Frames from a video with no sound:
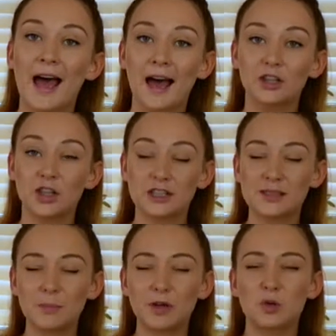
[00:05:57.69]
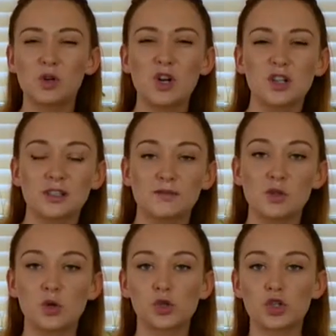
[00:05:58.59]
and you're going to sprinkle lots of
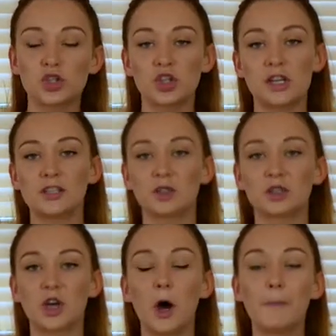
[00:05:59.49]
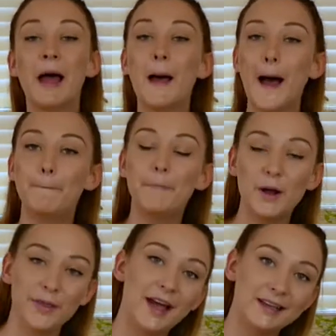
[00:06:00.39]
gorgeous cheese on top and
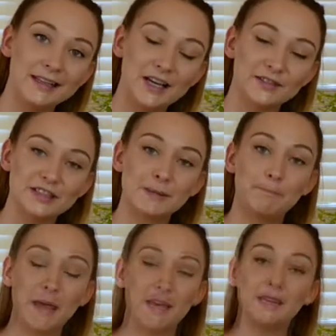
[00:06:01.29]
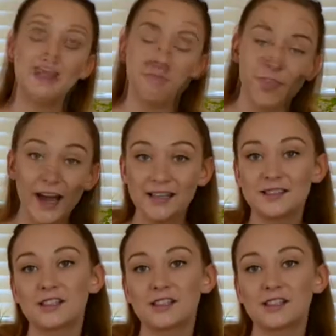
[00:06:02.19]
put that in the oven to bake. Then that is the